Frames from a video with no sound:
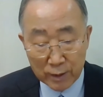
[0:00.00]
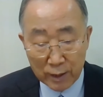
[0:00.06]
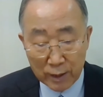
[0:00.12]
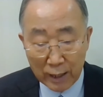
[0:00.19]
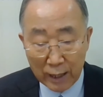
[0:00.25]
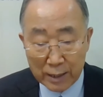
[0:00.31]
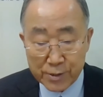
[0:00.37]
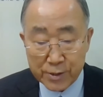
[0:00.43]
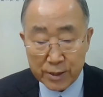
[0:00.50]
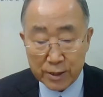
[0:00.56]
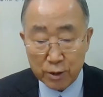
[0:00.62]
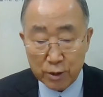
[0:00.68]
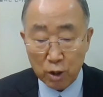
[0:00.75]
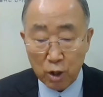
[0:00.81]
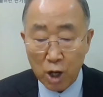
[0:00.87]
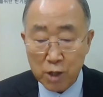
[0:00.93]
I see
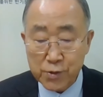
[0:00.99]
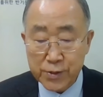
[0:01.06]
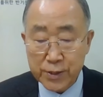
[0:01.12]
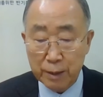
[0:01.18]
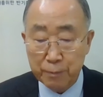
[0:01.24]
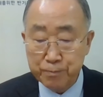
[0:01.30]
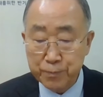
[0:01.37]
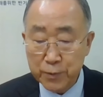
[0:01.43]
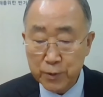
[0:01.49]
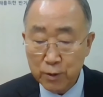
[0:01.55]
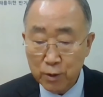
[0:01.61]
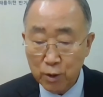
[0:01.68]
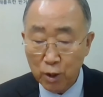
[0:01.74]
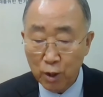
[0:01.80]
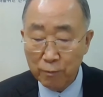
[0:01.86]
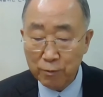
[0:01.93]
the concept
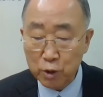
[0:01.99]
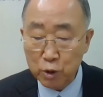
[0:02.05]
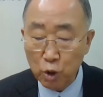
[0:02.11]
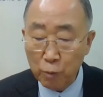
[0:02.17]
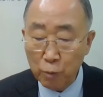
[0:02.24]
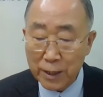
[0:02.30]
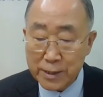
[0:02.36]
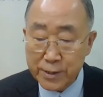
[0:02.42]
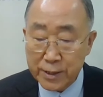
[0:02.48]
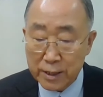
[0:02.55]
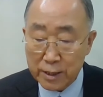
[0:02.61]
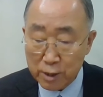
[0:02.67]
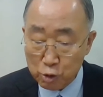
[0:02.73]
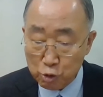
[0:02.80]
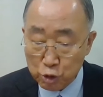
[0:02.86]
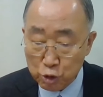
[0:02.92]
of global
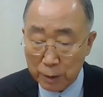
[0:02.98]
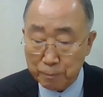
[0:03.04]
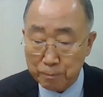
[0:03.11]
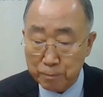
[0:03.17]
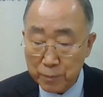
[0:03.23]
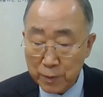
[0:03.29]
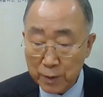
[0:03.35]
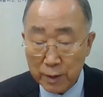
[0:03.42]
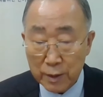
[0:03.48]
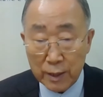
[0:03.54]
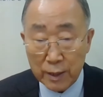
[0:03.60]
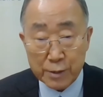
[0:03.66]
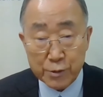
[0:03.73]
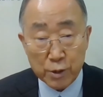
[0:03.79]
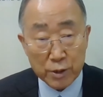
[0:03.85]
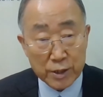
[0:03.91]
citizenship
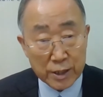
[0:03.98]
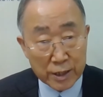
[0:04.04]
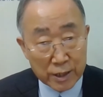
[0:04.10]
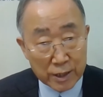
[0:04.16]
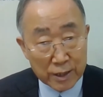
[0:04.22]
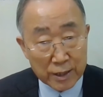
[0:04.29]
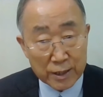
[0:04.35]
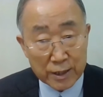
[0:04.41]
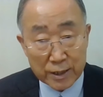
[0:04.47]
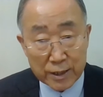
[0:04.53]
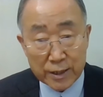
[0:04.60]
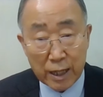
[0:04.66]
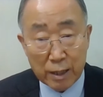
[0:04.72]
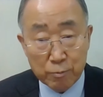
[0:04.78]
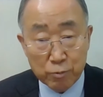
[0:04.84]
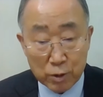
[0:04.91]
as a key
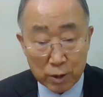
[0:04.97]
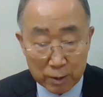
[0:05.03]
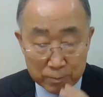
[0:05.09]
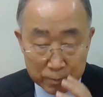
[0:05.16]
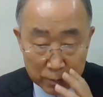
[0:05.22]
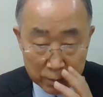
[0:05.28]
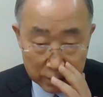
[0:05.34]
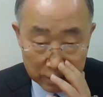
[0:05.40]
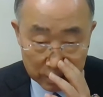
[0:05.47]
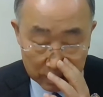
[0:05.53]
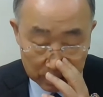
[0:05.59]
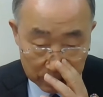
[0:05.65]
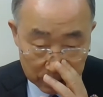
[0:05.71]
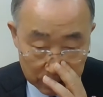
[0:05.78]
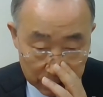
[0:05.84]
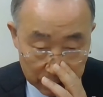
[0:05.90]
enabler.
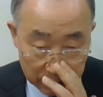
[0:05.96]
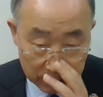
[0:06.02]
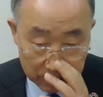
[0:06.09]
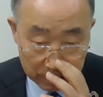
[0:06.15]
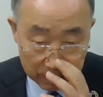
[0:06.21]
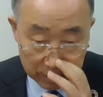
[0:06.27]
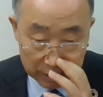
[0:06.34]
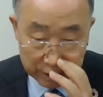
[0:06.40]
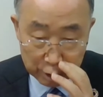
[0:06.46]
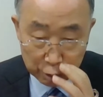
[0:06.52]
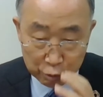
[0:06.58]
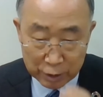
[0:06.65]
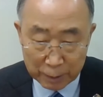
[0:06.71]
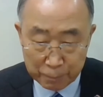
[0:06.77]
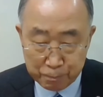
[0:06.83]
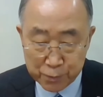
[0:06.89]
It
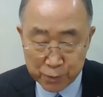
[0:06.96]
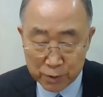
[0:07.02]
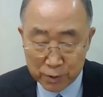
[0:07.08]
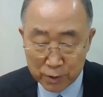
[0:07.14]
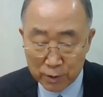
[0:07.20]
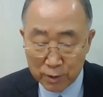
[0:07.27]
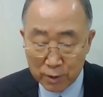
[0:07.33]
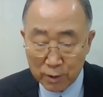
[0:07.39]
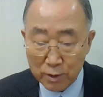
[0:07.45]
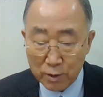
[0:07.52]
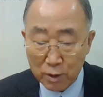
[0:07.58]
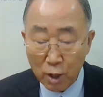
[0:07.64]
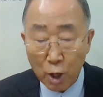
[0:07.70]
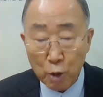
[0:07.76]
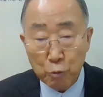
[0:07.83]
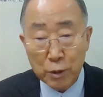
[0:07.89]
equips
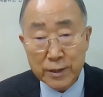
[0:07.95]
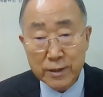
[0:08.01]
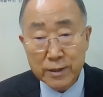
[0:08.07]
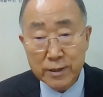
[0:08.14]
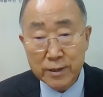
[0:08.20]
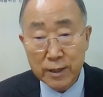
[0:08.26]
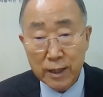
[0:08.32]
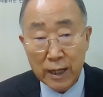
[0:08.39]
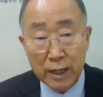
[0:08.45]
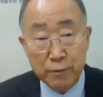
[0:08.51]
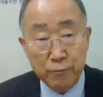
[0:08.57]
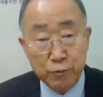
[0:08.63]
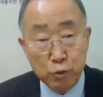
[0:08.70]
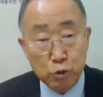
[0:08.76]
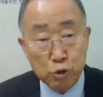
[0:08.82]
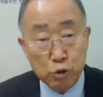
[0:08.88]
current and
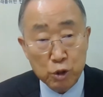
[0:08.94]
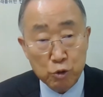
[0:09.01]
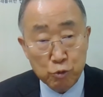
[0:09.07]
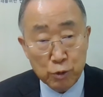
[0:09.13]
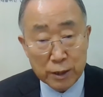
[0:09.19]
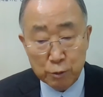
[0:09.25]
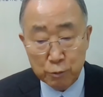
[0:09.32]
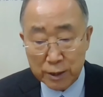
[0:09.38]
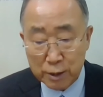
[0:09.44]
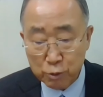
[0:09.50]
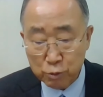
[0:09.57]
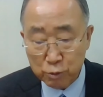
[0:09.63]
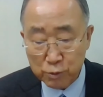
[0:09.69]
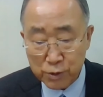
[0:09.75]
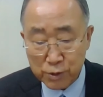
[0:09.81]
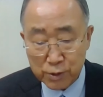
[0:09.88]
future
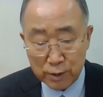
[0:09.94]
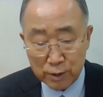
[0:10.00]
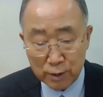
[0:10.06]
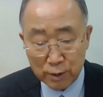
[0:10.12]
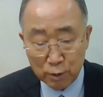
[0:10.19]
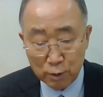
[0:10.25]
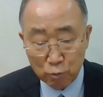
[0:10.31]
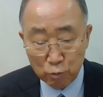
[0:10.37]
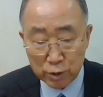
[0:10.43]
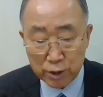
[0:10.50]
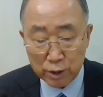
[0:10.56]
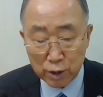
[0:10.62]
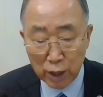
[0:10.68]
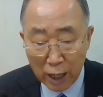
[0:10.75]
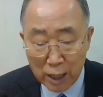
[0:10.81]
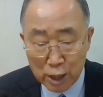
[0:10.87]
generations with the
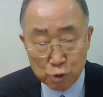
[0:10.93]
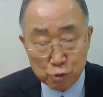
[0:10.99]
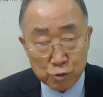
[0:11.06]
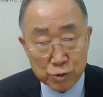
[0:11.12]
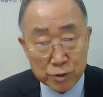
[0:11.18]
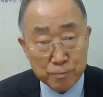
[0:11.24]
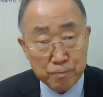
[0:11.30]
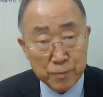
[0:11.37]
knowledge,